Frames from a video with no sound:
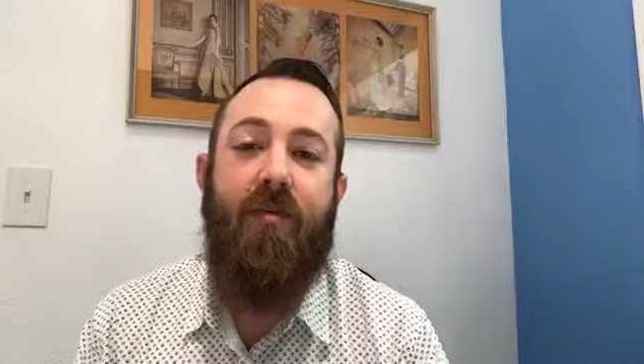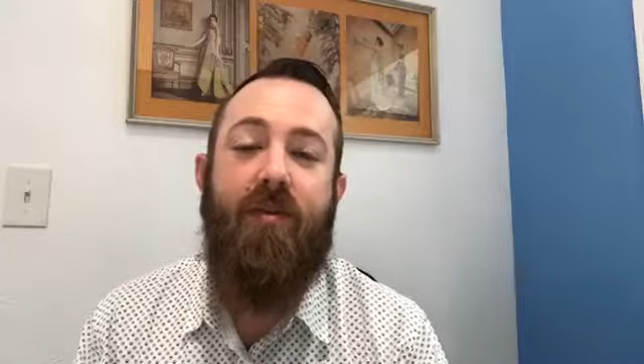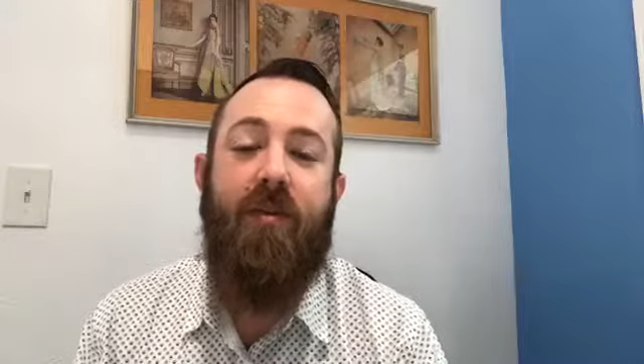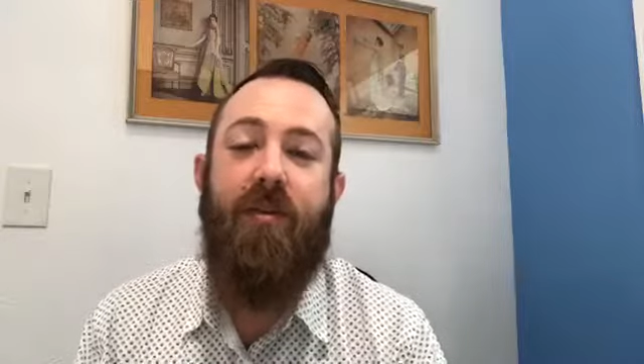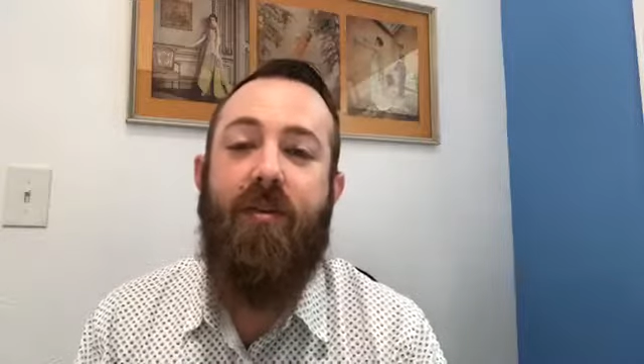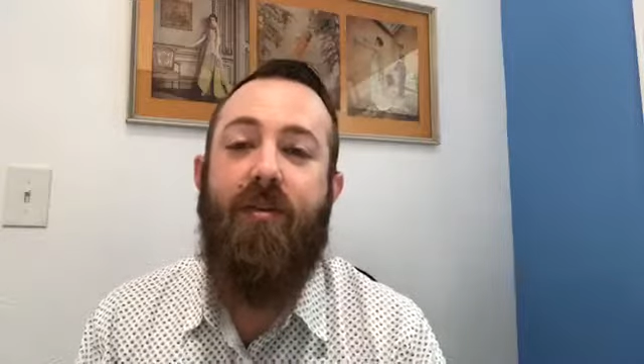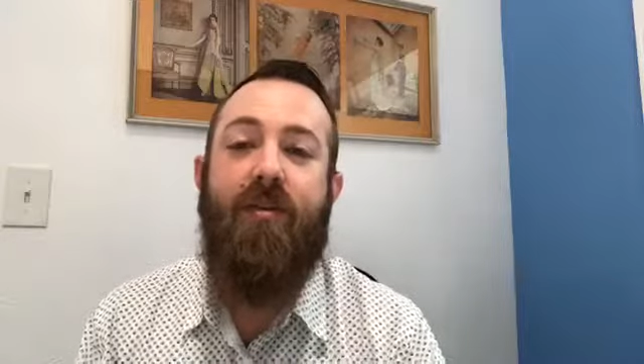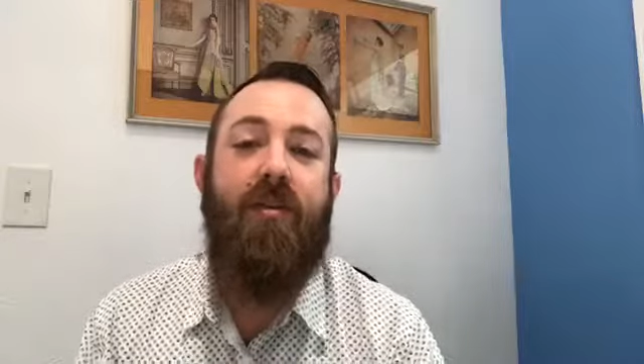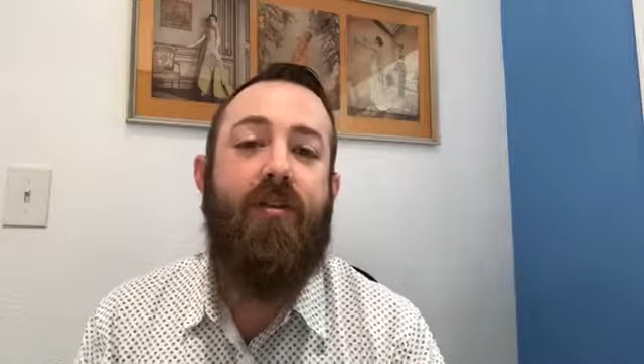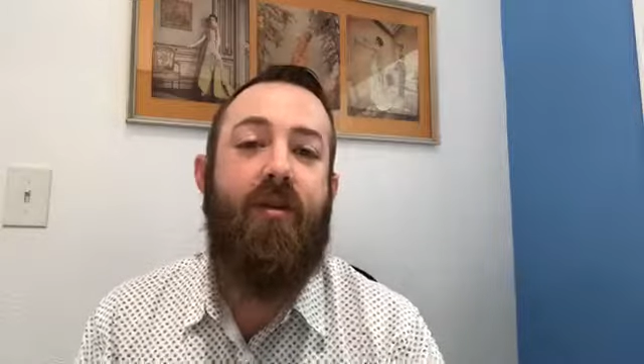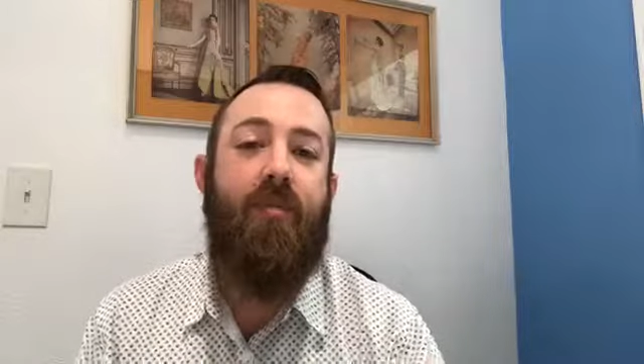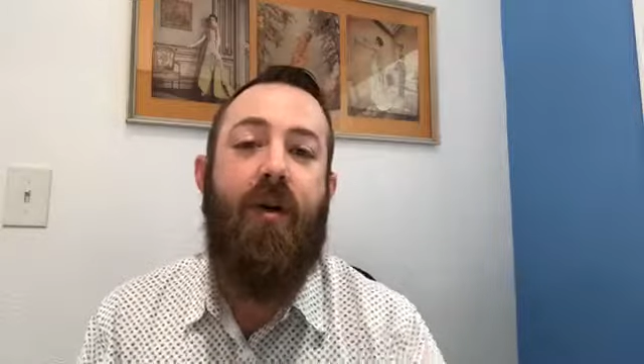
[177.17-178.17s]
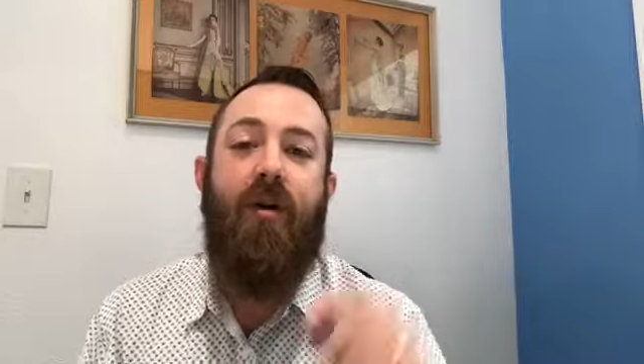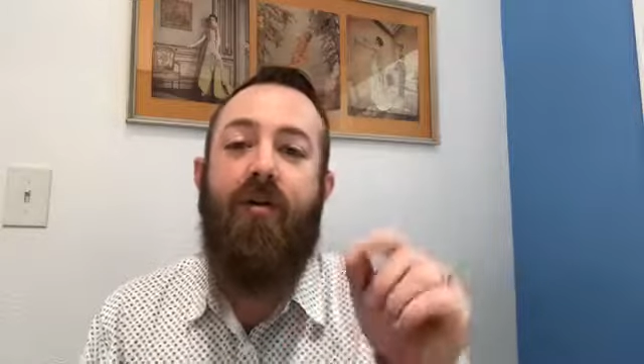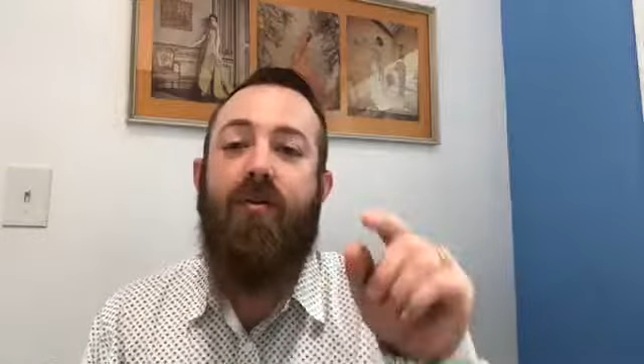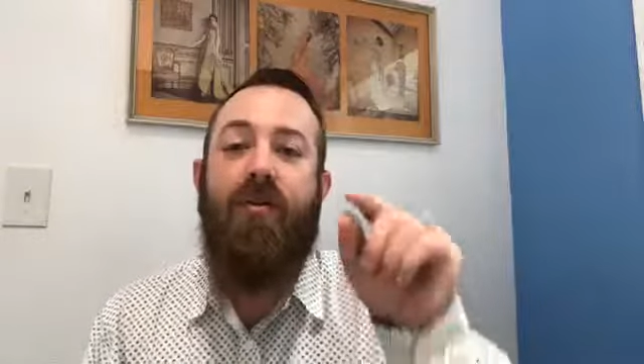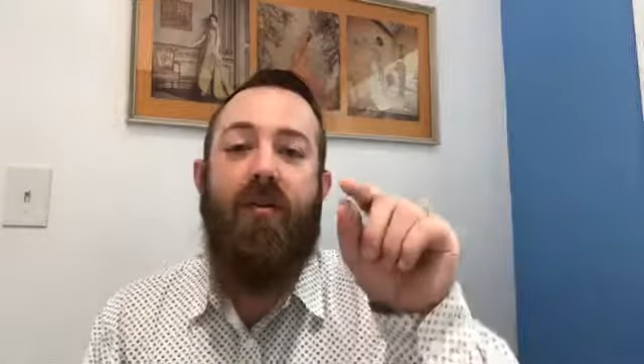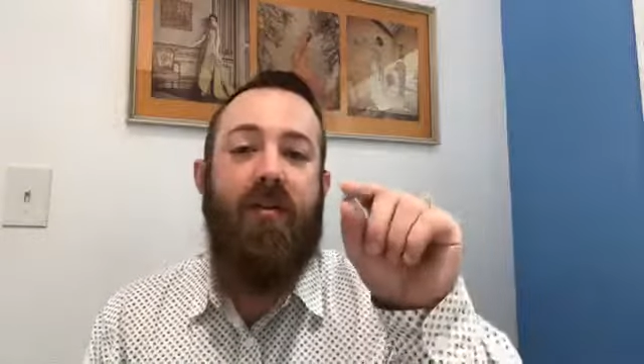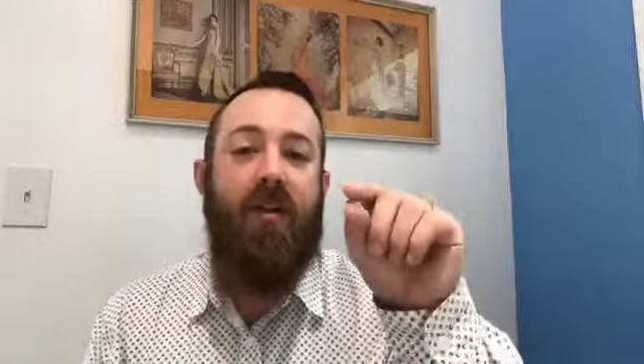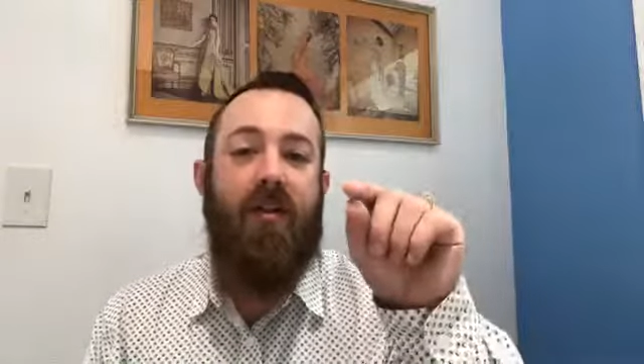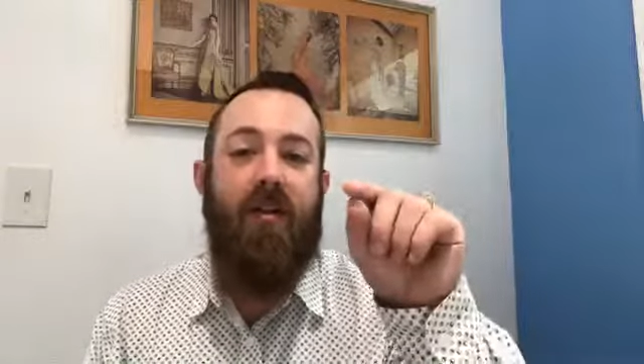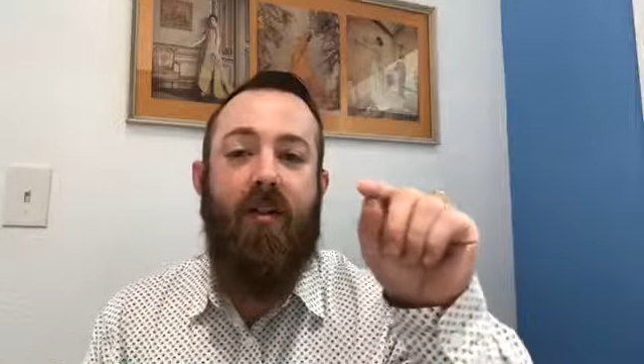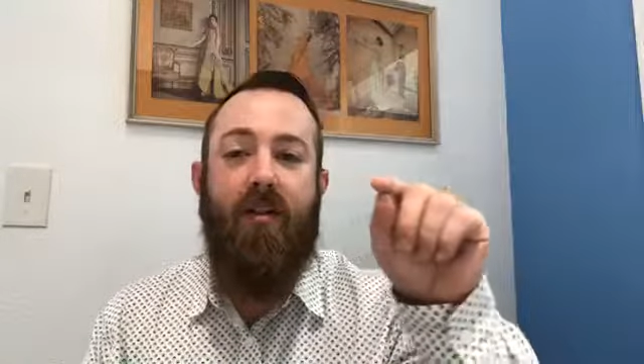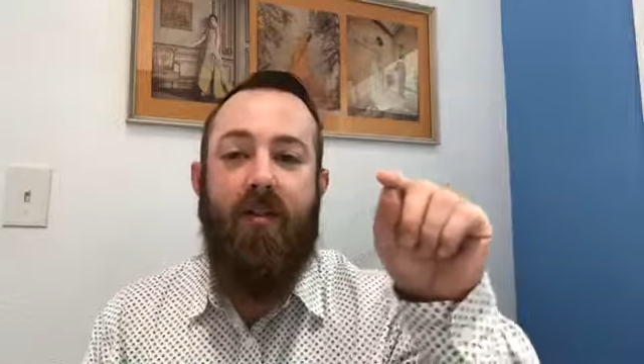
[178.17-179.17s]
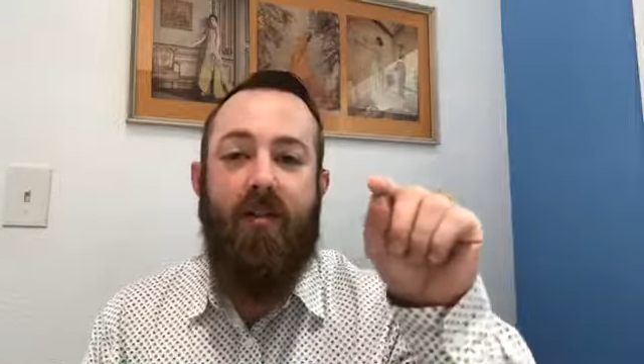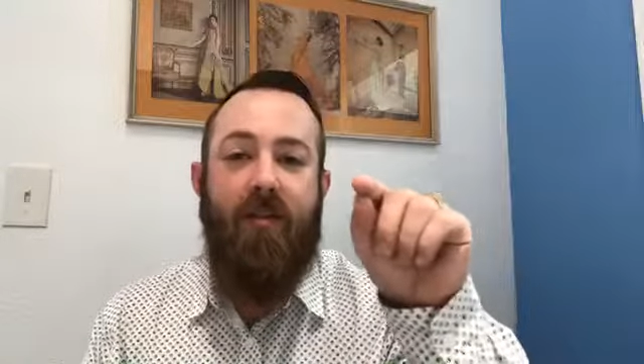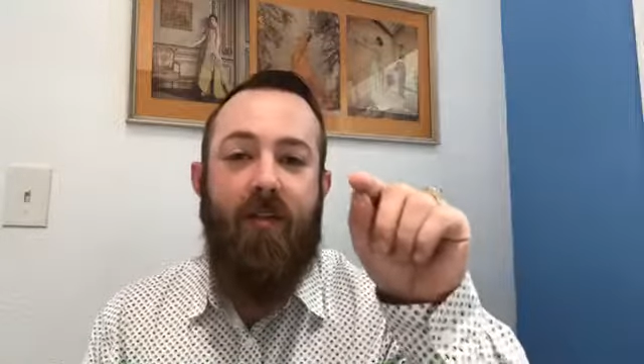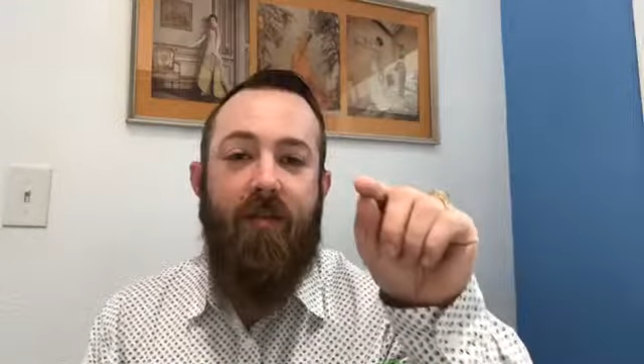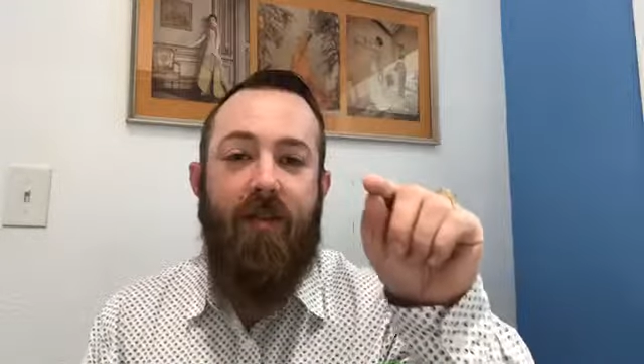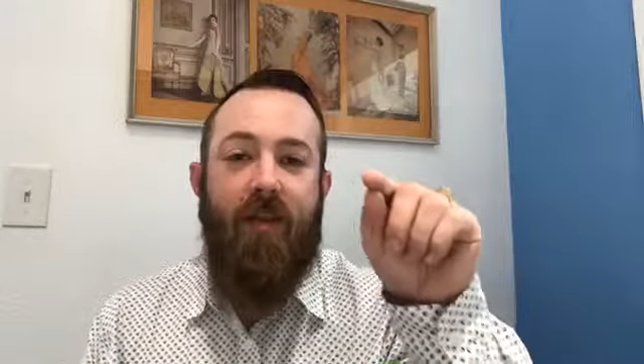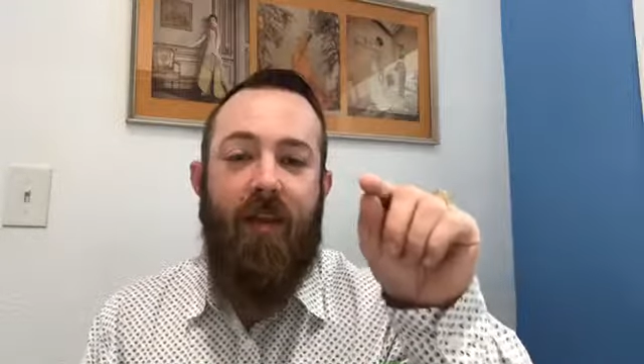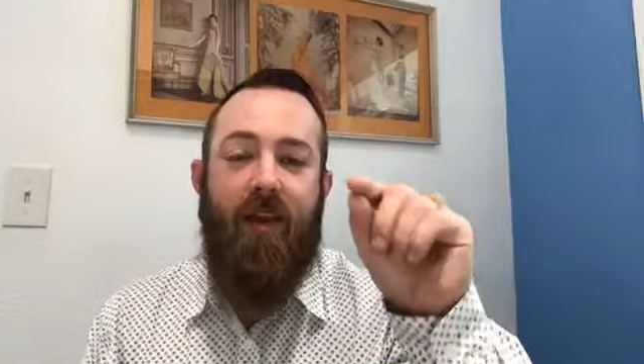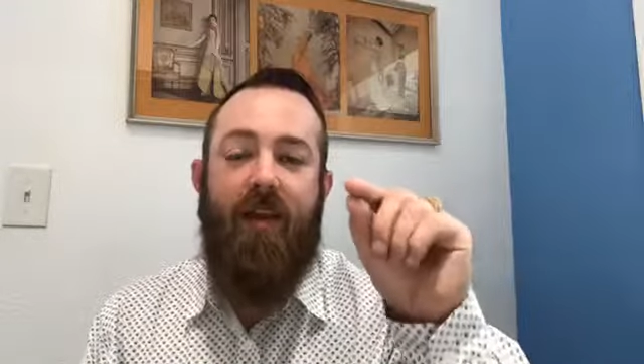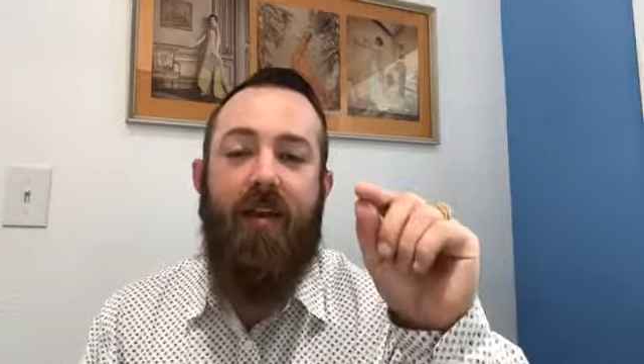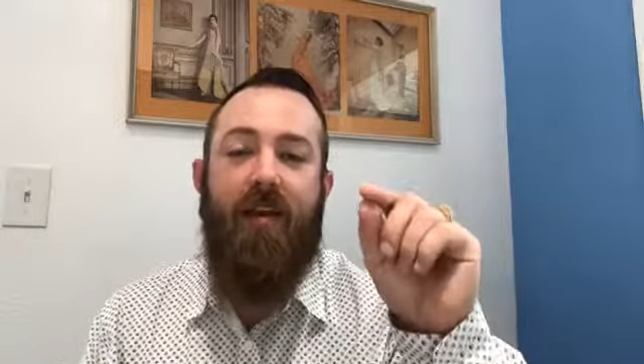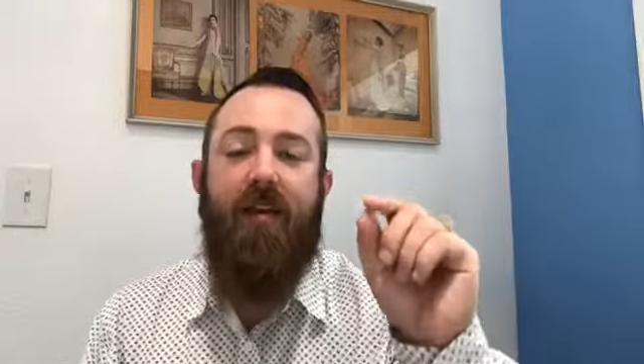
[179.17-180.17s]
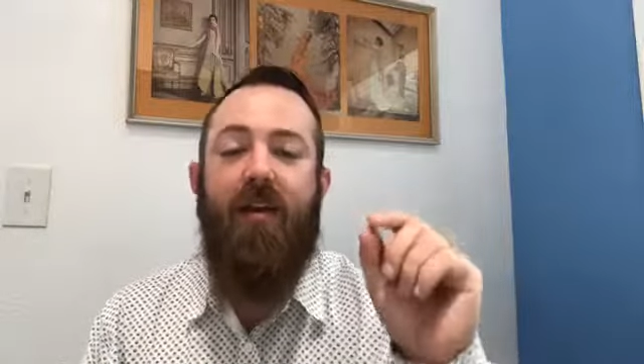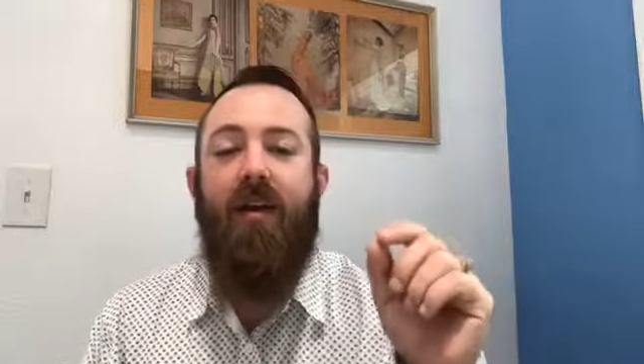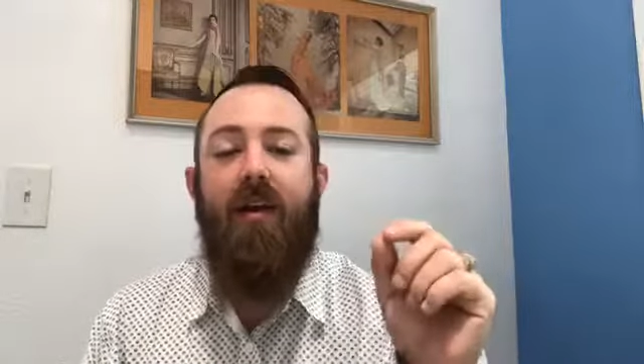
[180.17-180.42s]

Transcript: So this is just the post that's got the little divot thingy in it,